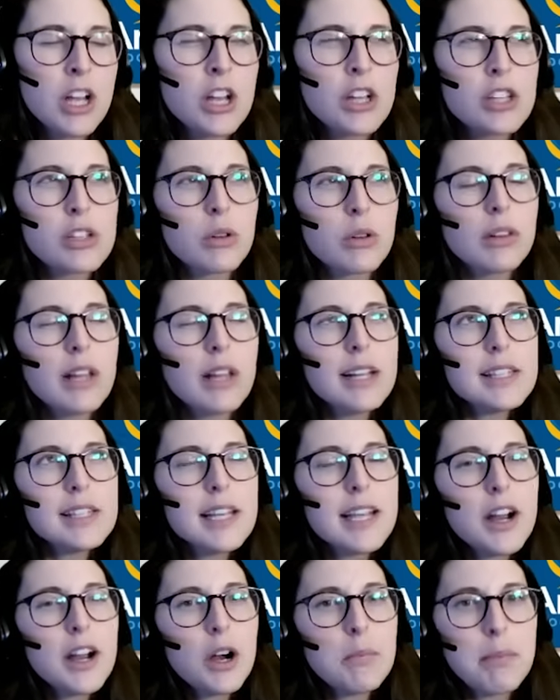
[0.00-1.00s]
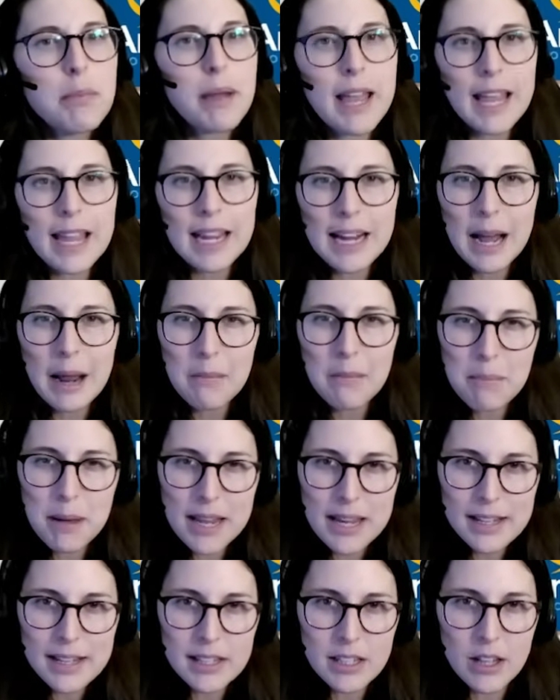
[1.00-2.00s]
So let's say our pain at
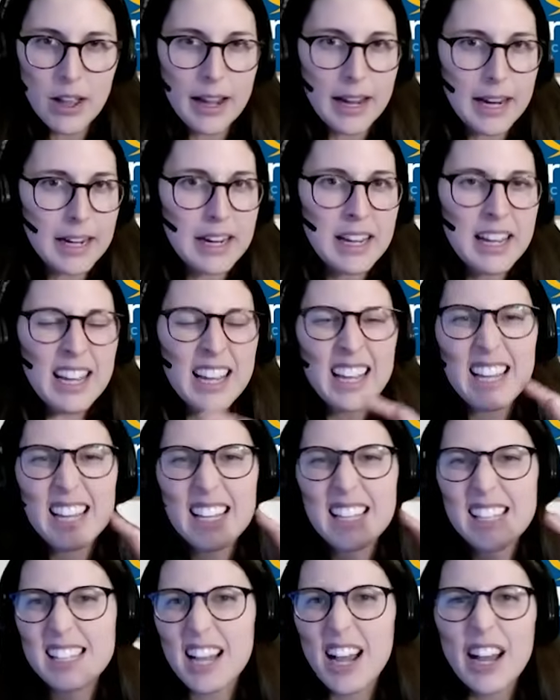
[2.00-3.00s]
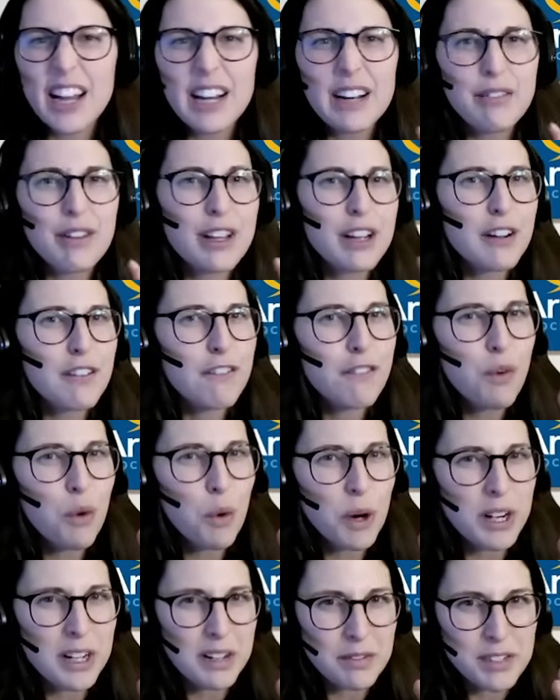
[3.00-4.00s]
baseline is kind of like a
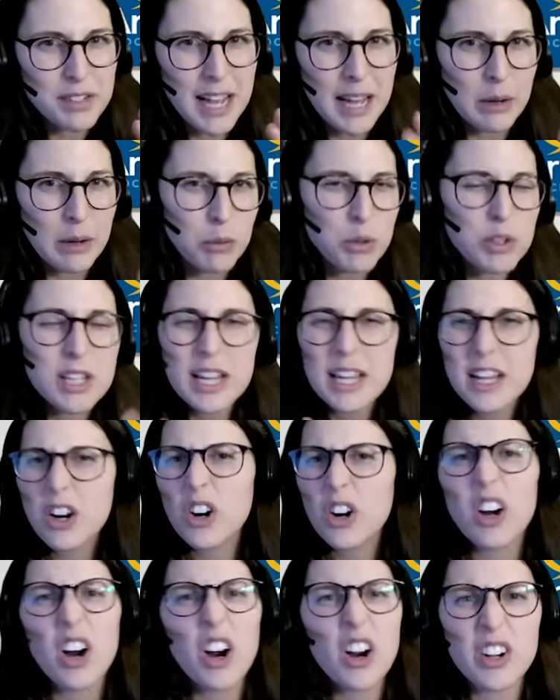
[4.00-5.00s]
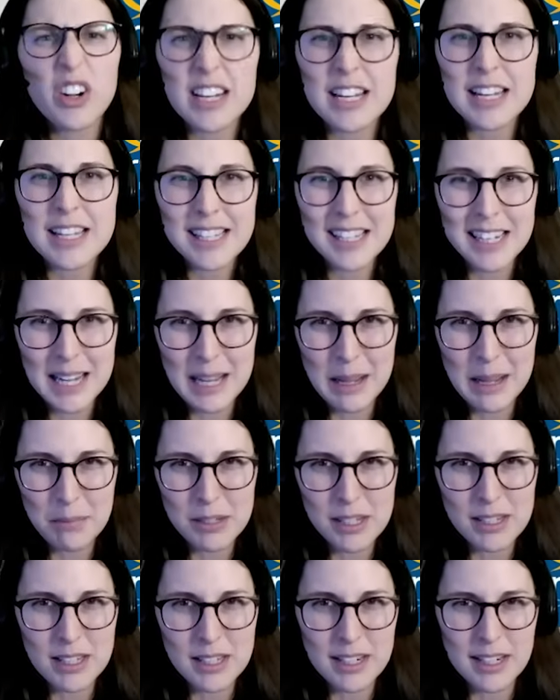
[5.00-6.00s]
4 out of 10. We'll take our knees and hips
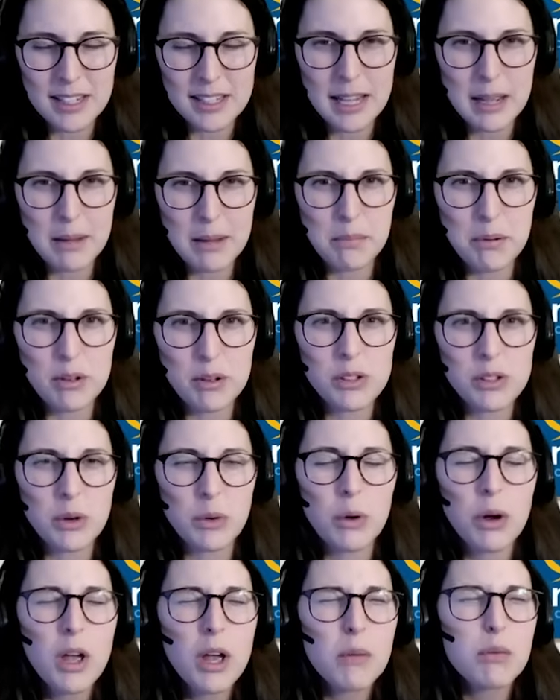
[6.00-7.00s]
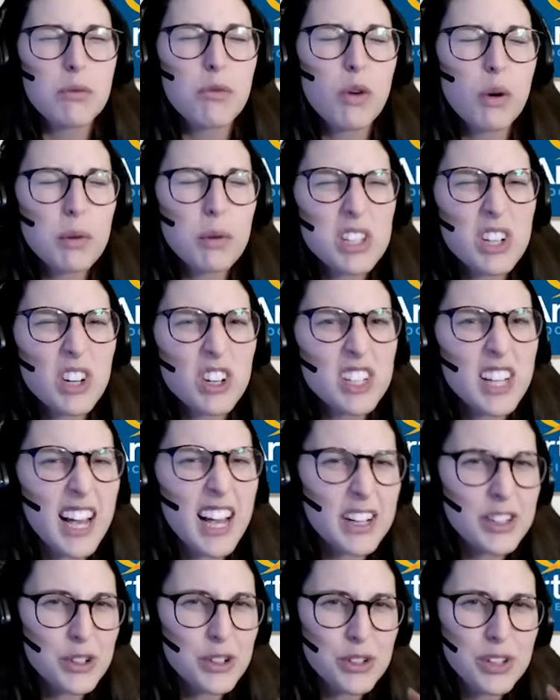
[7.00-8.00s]
as an example. So before we start to
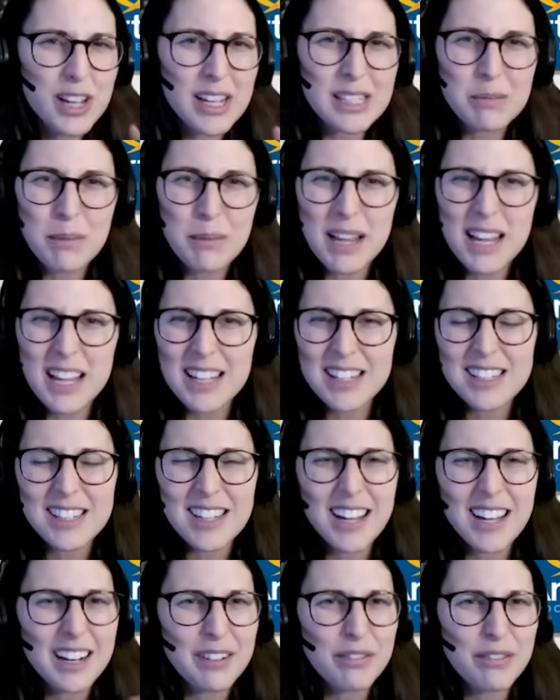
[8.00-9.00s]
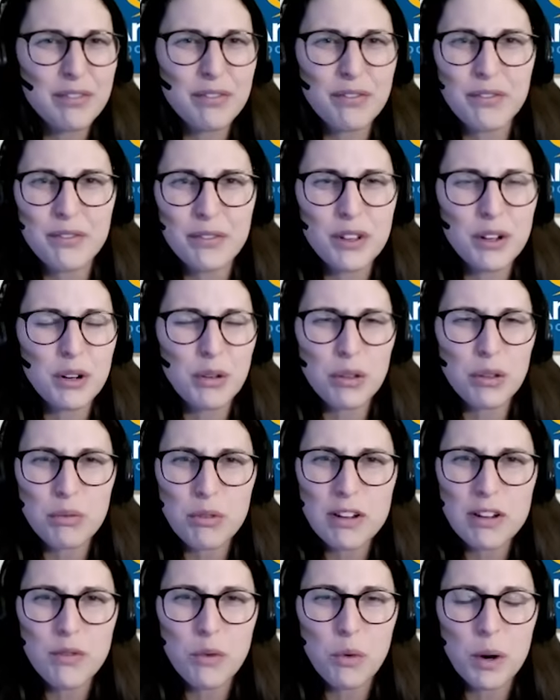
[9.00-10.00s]
exercise, pain is kind of,
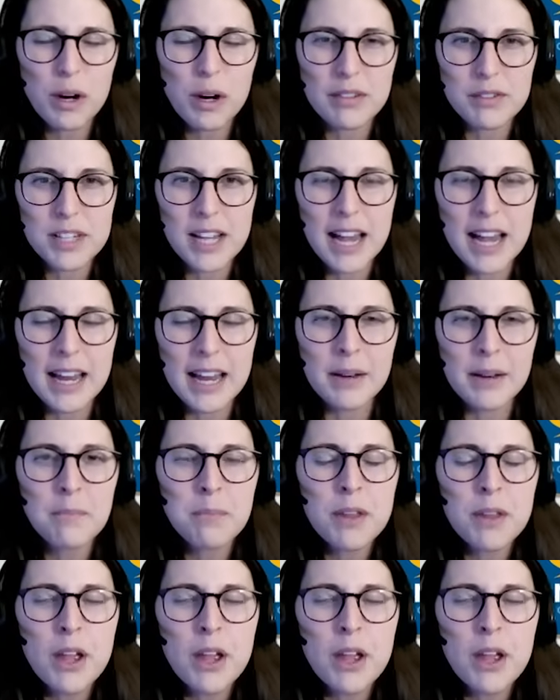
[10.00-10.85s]
3, 4 out of 10.